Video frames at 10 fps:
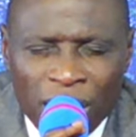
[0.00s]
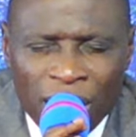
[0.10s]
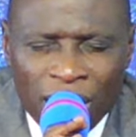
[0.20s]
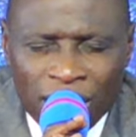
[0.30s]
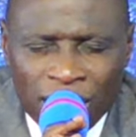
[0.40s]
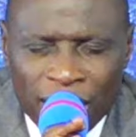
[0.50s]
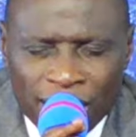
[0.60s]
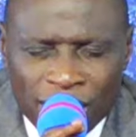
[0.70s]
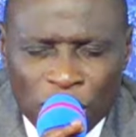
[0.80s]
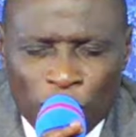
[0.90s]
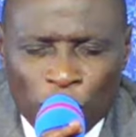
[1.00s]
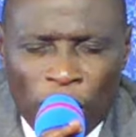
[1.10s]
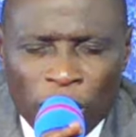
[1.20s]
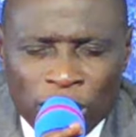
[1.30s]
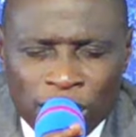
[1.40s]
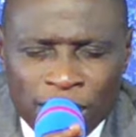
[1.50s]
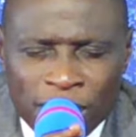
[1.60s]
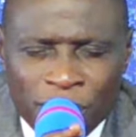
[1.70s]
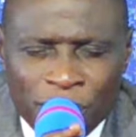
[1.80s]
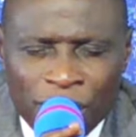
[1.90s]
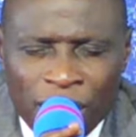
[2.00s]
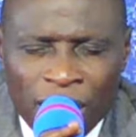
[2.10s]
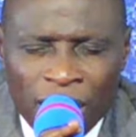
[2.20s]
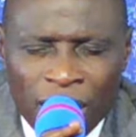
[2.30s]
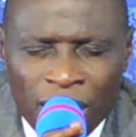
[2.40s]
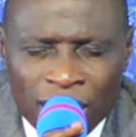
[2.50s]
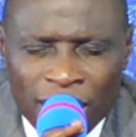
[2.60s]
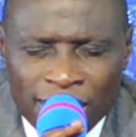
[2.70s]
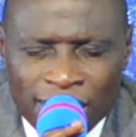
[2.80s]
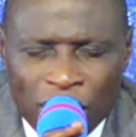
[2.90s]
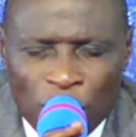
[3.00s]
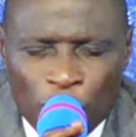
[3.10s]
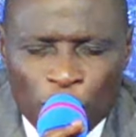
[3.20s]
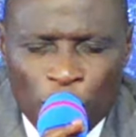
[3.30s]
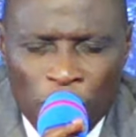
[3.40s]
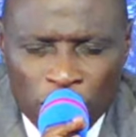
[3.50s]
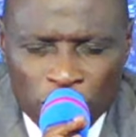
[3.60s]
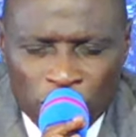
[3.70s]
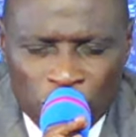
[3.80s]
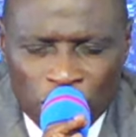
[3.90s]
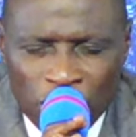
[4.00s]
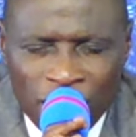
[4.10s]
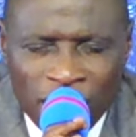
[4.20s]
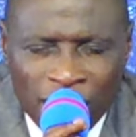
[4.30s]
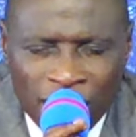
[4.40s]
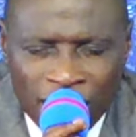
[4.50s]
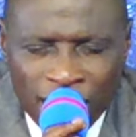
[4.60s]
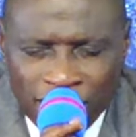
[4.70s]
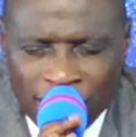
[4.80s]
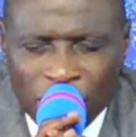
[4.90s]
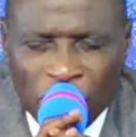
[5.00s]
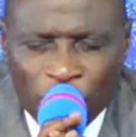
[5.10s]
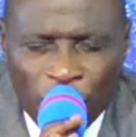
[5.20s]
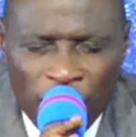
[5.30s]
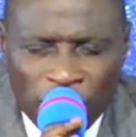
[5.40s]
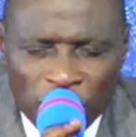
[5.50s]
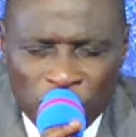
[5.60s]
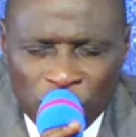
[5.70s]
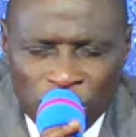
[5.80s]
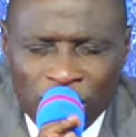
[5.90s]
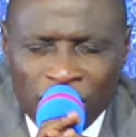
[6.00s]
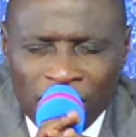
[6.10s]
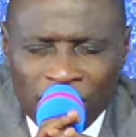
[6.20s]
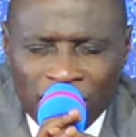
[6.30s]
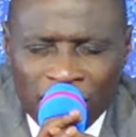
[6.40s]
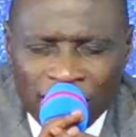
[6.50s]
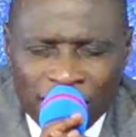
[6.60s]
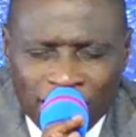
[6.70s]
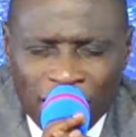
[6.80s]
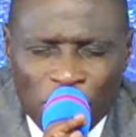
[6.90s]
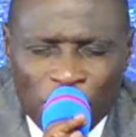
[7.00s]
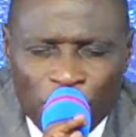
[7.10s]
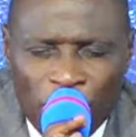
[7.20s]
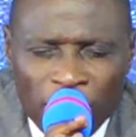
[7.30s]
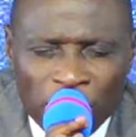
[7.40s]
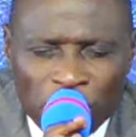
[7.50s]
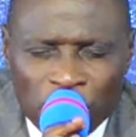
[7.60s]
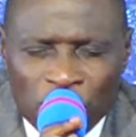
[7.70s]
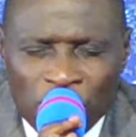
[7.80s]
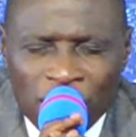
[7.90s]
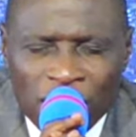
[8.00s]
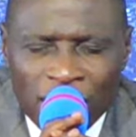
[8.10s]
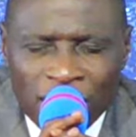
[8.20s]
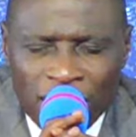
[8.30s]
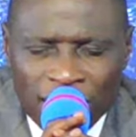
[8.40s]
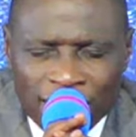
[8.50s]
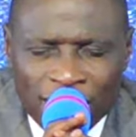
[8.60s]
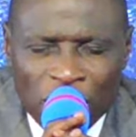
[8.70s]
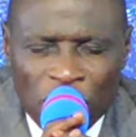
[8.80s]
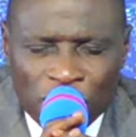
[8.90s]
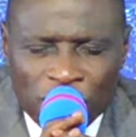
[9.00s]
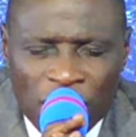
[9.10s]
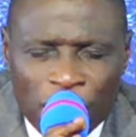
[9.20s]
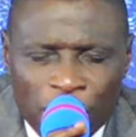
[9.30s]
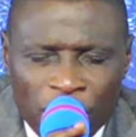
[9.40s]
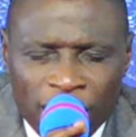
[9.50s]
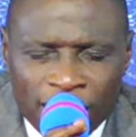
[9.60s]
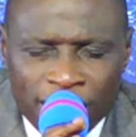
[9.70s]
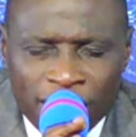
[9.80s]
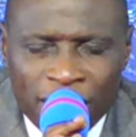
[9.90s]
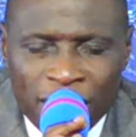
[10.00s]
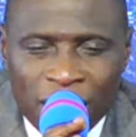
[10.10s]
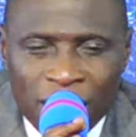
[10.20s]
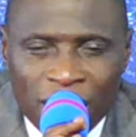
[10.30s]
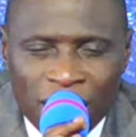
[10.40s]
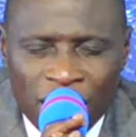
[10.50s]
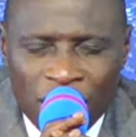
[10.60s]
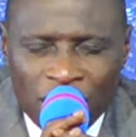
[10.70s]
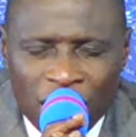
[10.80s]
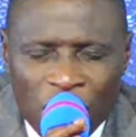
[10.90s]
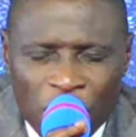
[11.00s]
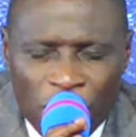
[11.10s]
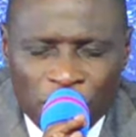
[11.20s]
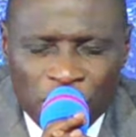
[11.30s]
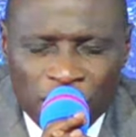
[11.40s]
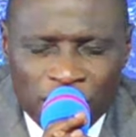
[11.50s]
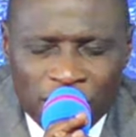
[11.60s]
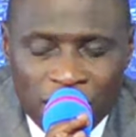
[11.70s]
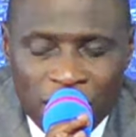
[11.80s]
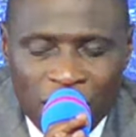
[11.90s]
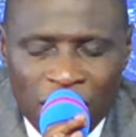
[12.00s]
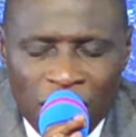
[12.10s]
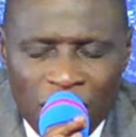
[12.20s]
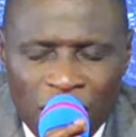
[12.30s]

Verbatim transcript: The sin of riotism. The sin of rage. The sin of rage. The sin of rage. The sin of stubbornness. In the name of Jesus,